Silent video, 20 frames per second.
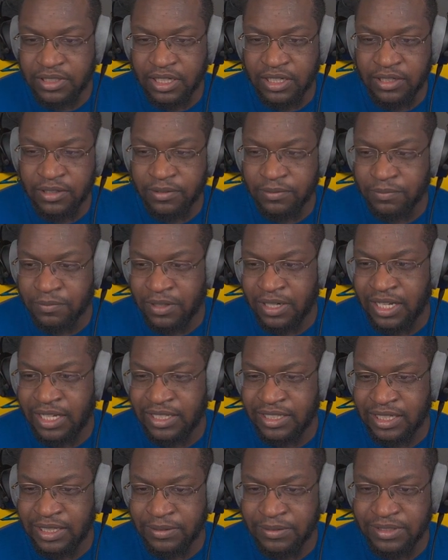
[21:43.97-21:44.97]
kind of one
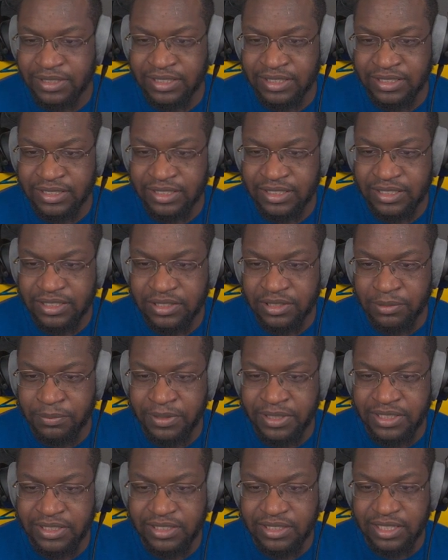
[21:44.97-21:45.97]
at a time thing. So
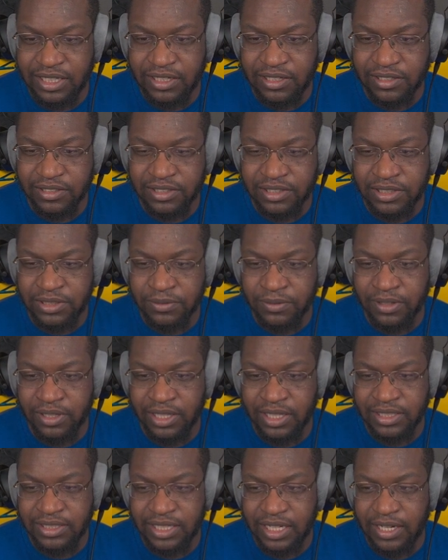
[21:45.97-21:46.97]
minions that cost 2 or
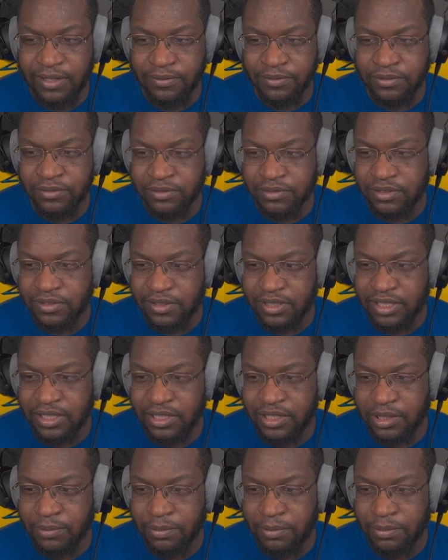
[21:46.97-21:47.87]
less have dual strike.